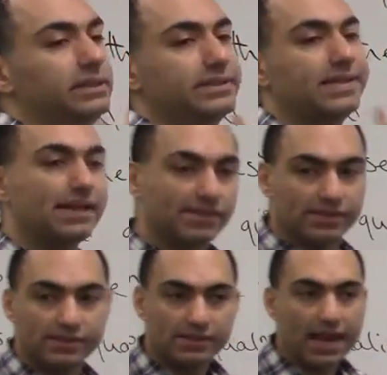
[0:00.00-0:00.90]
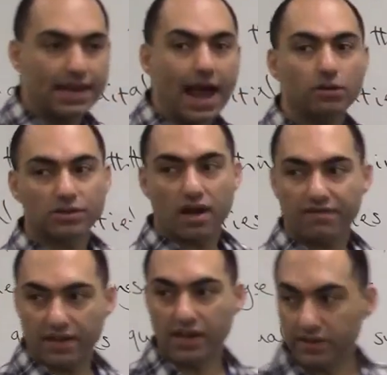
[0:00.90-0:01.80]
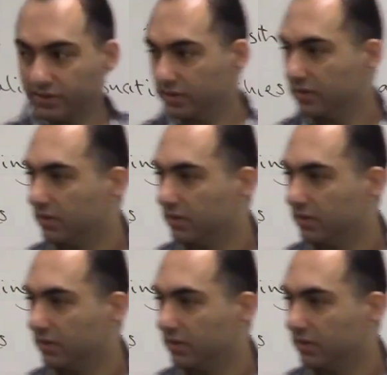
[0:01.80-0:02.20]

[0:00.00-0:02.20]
sentence and how tough it is.